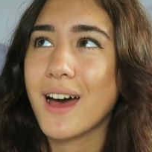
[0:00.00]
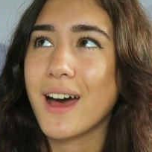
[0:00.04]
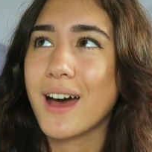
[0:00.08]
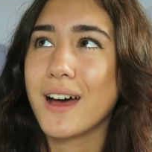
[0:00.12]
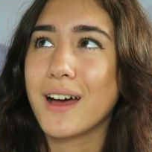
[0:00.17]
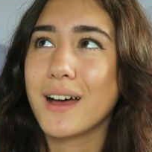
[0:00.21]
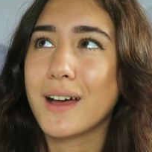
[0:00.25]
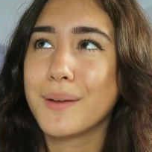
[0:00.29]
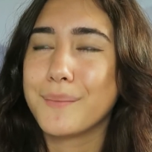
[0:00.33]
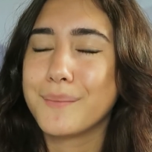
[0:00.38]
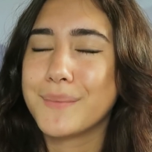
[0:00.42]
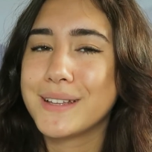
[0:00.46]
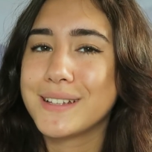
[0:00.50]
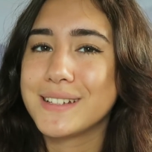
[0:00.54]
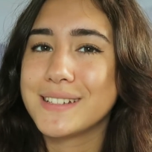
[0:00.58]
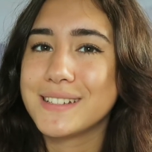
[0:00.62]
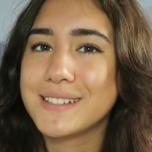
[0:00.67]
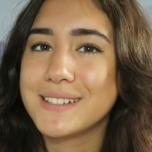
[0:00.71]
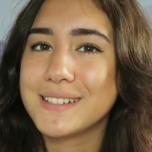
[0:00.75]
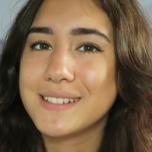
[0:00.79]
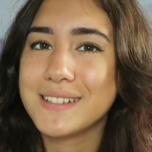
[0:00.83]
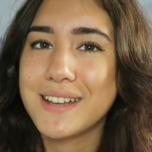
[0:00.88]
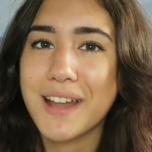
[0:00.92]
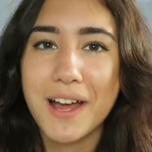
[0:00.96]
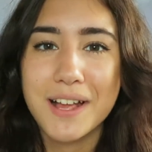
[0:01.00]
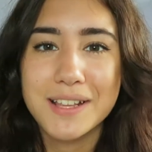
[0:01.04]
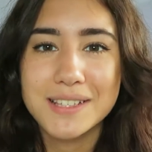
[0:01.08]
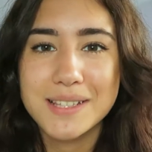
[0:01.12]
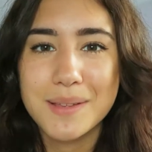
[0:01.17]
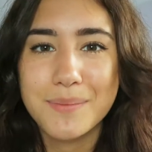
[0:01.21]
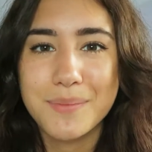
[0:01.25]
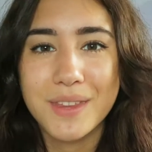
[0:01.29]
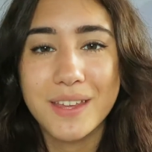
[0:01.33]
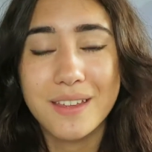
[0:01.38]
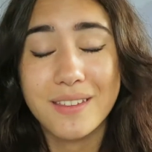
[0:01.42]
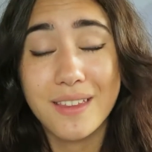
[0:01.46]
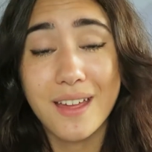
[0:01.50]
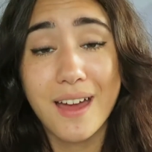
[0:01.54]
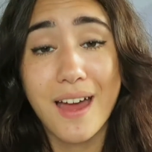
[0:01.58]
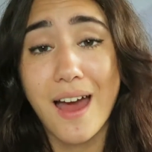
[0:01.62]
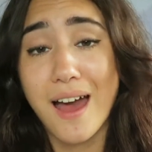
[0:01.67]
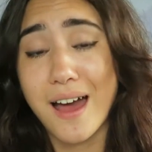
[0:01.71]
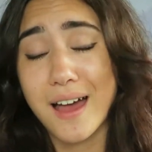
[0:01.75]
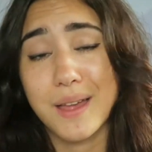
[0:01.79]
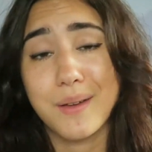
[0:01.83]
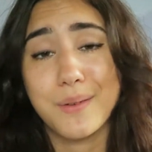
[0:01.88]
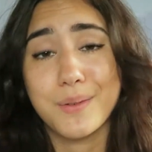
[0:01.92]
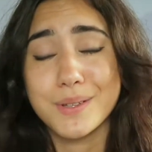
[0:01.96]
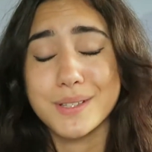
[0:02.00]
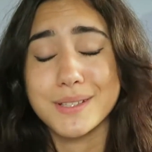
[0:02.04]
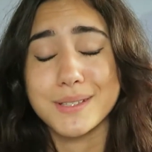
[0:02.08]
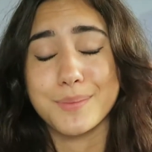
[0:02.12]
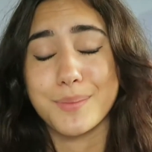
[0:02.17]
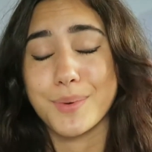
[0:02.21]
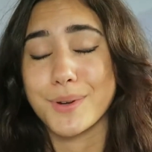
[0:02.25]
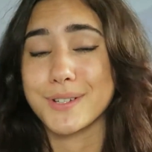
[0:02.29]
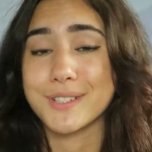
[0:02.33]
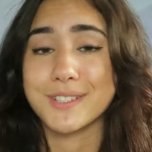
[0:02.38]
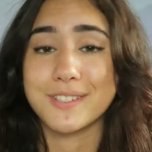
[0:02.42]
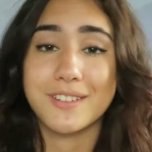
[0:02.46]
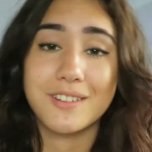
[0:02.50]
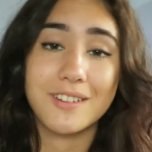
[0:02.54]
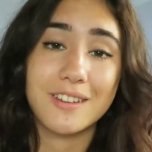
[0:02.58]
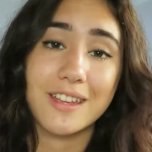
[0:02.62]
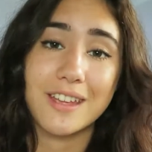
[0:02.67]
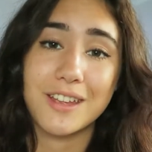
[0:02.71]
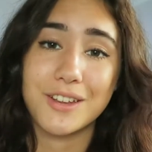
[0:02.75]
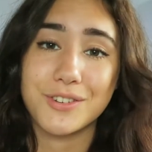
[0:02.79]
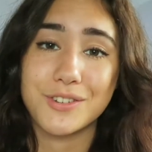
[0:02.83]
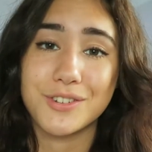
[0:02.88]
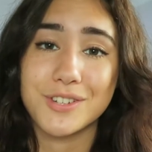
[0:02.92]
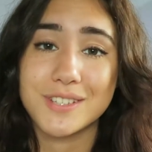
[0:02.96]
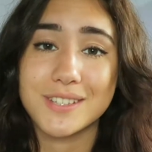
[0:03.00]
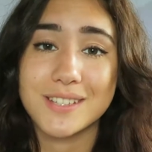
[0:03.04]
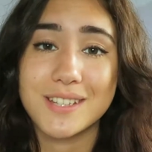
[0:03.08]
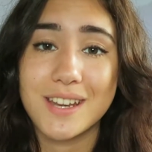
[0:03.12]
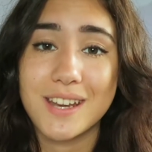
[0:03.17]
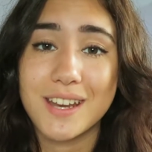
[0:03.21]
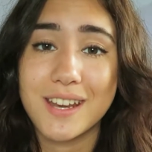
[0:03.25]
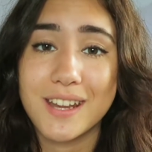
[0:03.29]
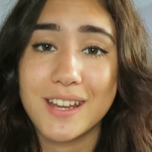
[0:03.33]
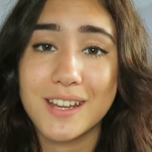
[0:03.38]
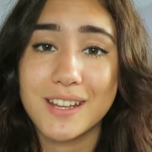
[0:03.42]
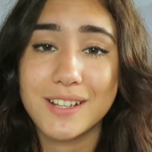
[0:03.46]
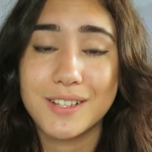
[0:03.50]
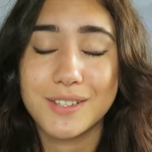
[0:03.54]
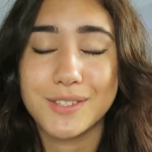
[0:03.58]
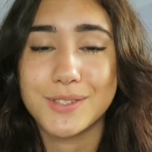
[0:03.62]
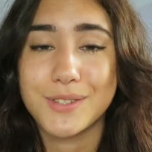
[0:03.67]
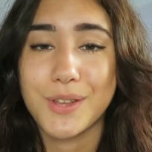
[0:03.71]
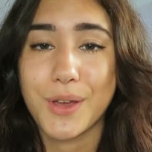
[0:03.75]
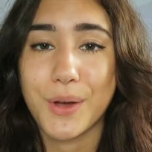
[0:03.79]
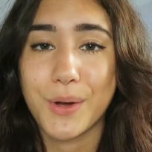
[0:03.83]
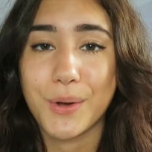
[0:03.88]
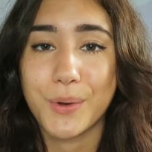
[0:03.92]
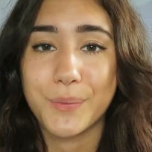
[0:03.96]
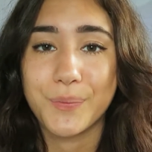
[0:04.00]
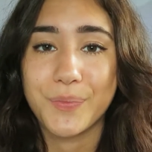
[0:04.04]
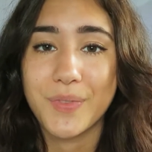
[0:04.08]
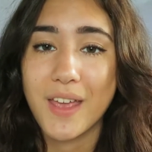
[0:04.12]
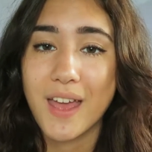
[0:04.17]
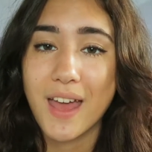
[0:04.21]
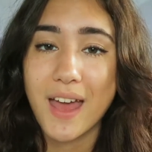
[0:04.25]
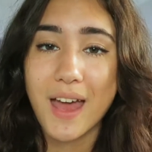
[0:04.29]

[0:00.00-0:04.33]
Not something that I was personally interested in, so